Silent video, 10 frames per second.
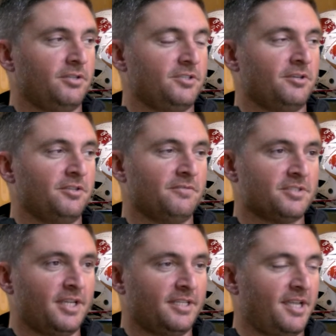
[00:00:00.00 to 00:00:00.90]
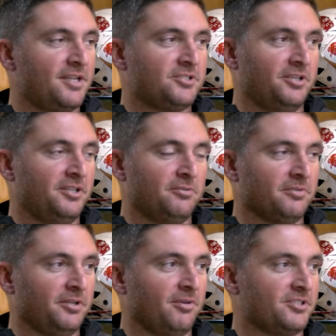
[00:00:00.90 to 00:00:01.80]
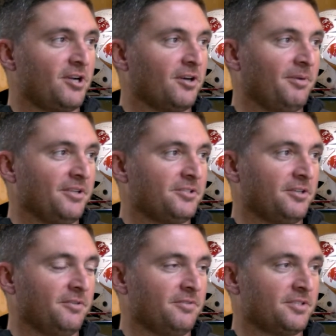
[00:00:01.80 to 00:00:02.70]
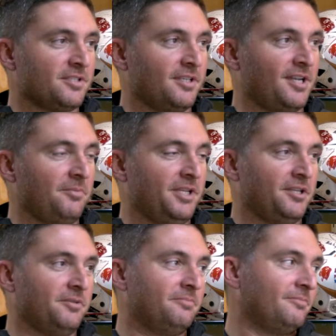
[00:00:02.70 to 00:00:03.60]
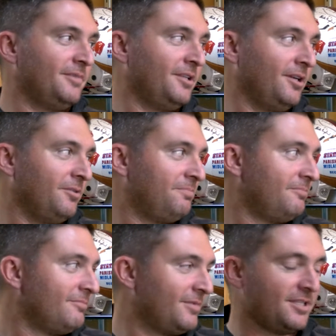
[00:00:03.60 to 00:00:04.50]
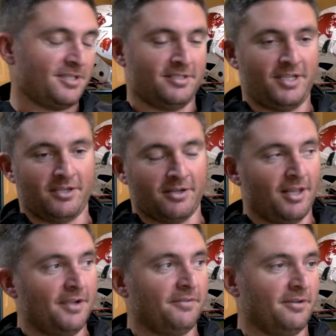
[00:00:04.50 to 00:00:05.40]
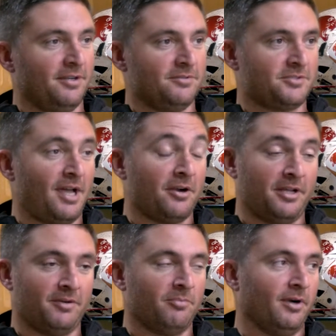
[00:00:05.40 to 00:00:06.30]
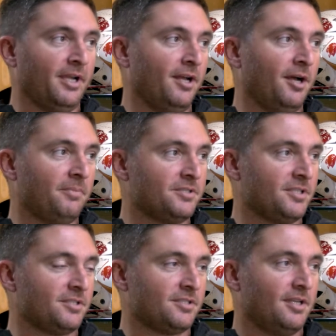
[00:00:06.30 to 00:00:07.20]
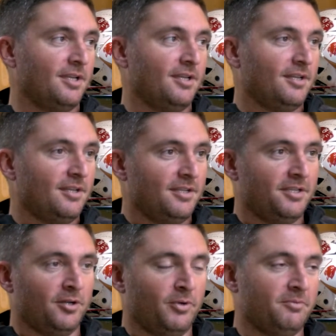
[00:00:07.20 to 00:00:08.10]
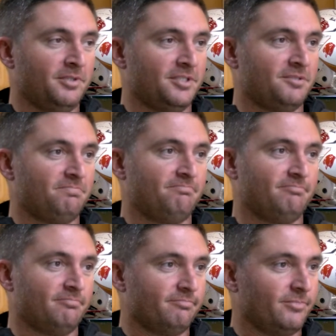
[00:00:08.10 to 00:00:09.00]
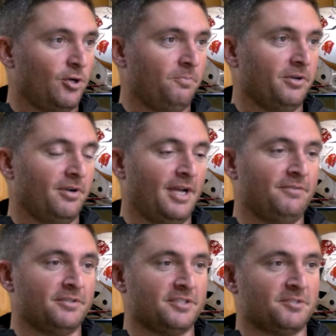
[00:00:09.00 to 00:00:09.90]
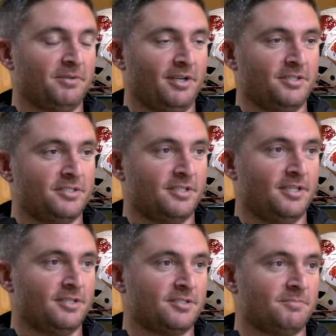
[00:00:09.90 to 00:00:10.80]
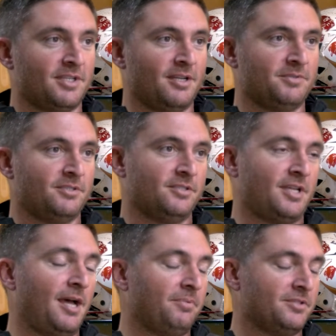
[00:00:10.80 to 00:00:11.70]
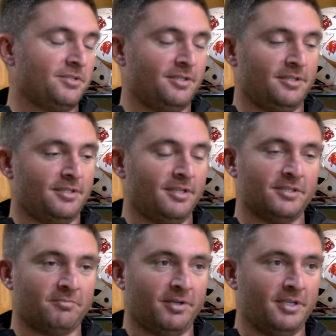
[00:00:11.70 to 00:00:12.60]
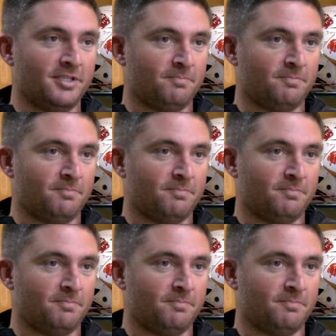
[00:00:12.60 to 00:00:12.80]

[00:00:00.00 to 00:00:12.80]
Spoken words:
Turnovers like cancer. You don't really want to talk about turnovers because they kind of become, they just kind of take on a life of their own. So I don't ever bring it up. It's just, we just hope we don't have those experiences again. Sometimes it just happens to you and it is what it is.